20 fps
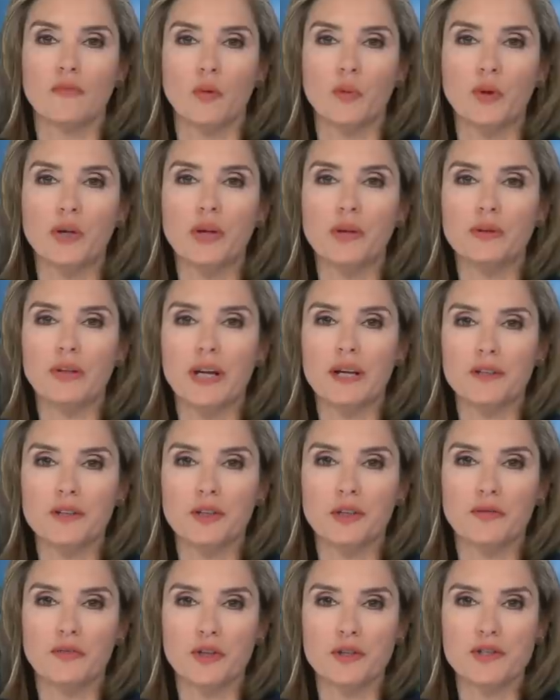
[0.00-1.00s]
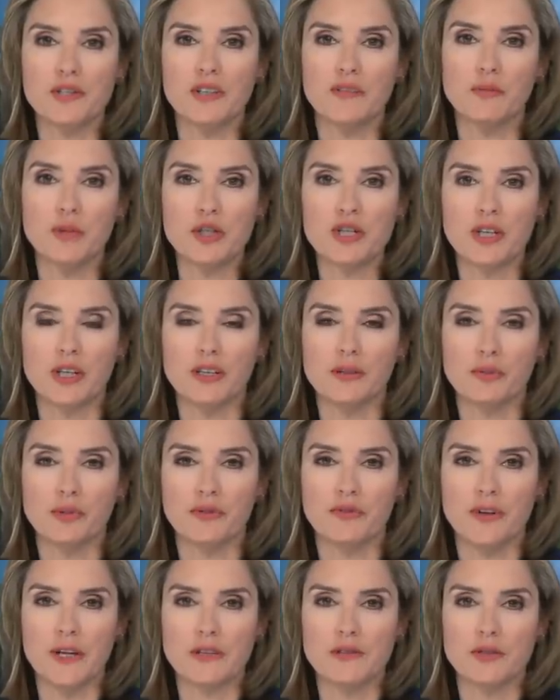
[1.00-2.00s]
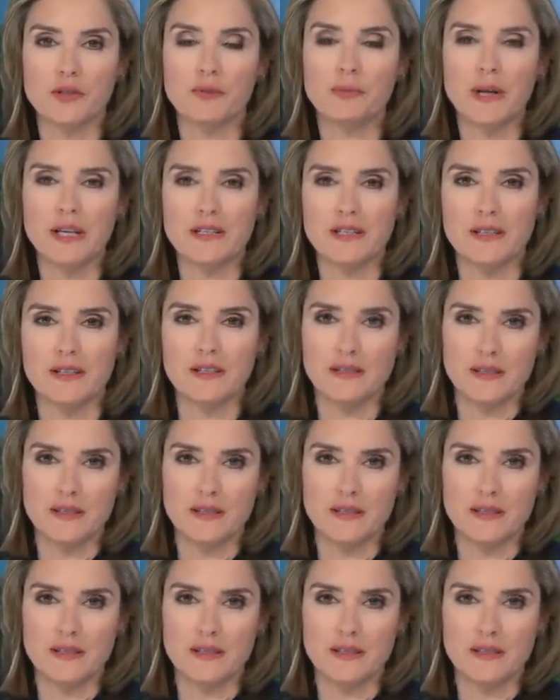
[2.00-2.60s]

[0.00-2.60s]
We go now to the University of Michigan professor Betsey